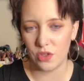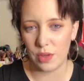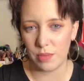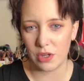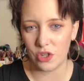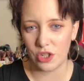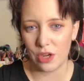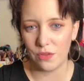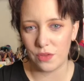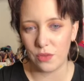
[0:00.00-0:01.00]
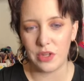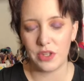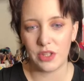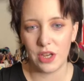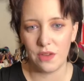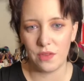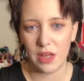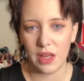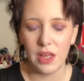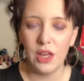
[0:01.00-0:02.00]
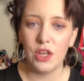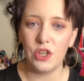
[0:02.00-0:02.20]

to it because you don't feel you deserve it,